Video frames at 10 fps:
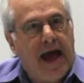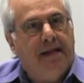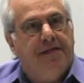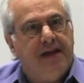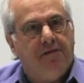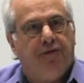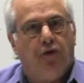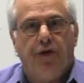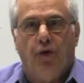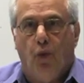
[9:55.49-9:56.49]
And
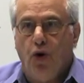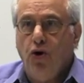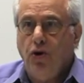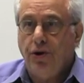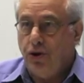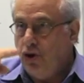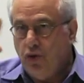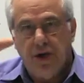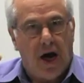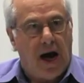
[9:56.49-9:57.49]
therefore, the world
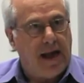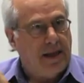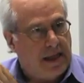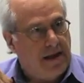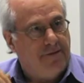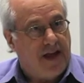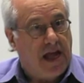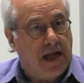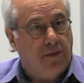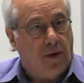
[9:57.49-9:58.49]
you and I live
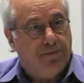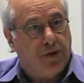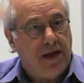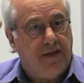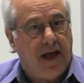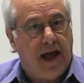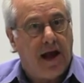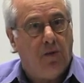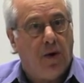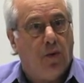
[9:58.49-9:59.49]
in, we breathe the
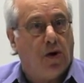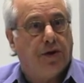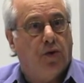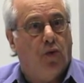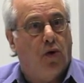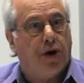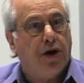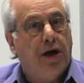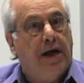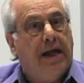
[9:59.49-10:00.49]
air, we work the
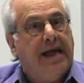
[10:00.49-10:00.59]
water,